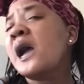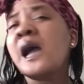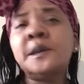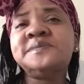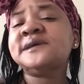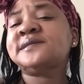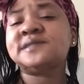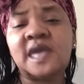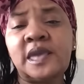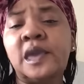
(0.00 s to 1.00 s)
I'm just
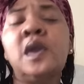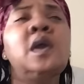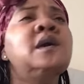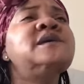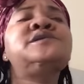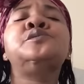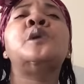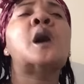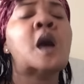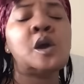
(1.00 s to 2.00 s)
saying, because you
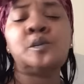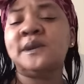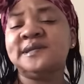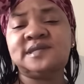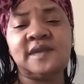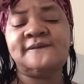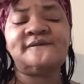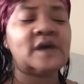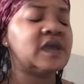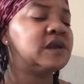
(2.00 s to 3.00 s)
always seem
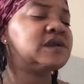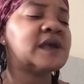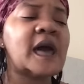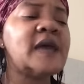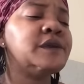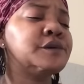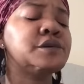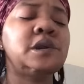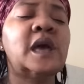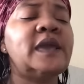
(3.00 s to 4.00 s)
fucking tired.
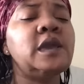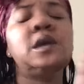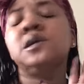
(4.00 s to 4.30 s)
Like,